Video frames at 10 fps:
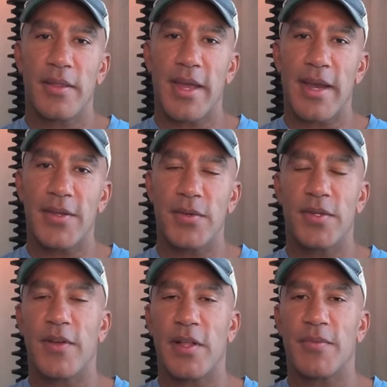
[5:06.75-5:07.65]
uh, that I
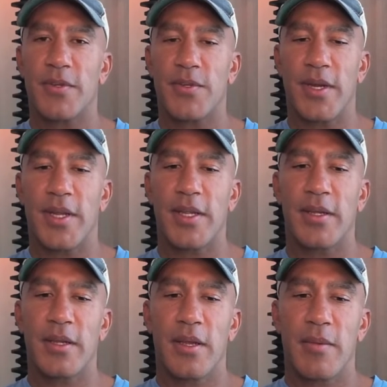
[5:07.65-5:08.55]
do develop for
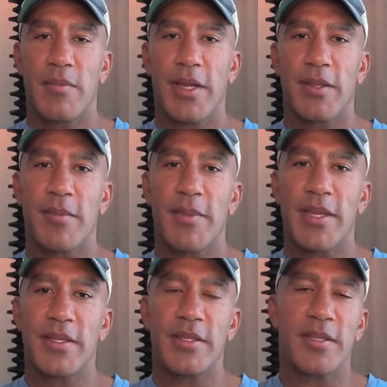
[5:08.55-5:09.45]
trading, bringing
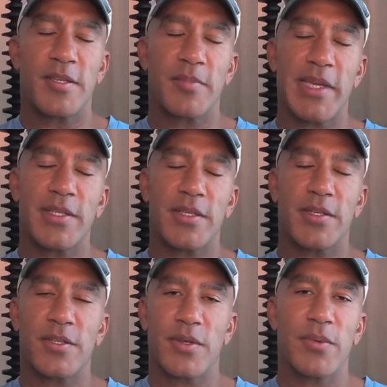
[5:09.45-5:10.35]
them in into the space
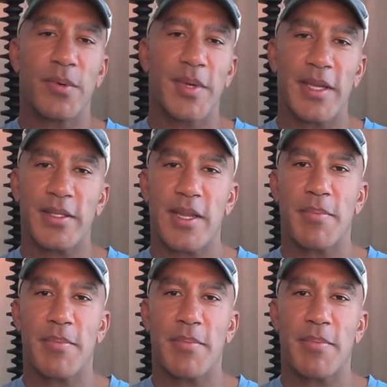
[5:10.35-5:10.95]
industry when we